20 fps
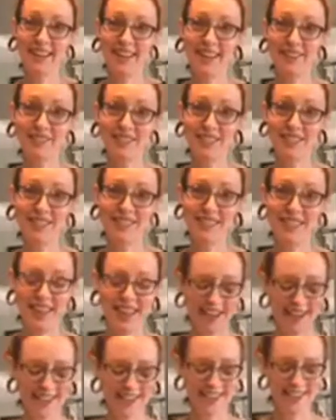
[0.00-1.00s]
love to see
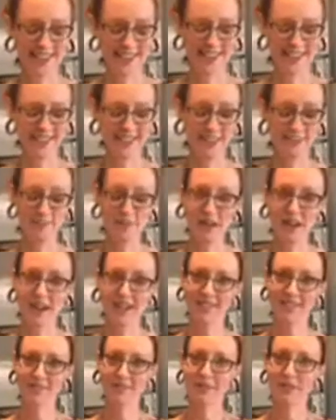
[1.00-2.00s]
that. That'd be
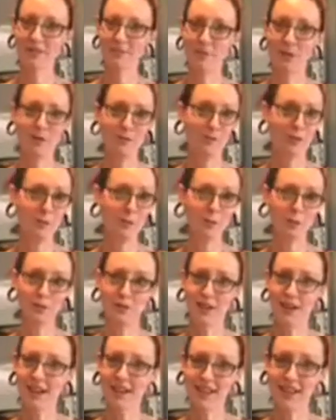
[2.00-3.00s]
awesome, because most people do
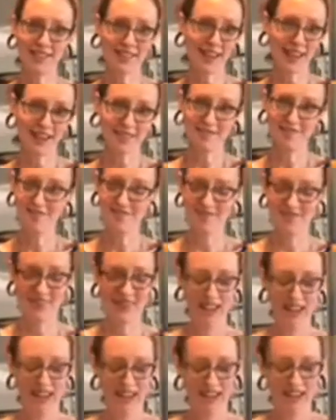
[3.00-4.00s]
not get that.
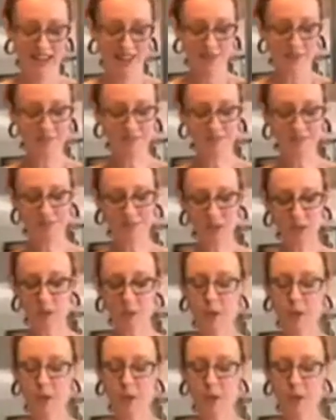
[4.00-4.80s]
Most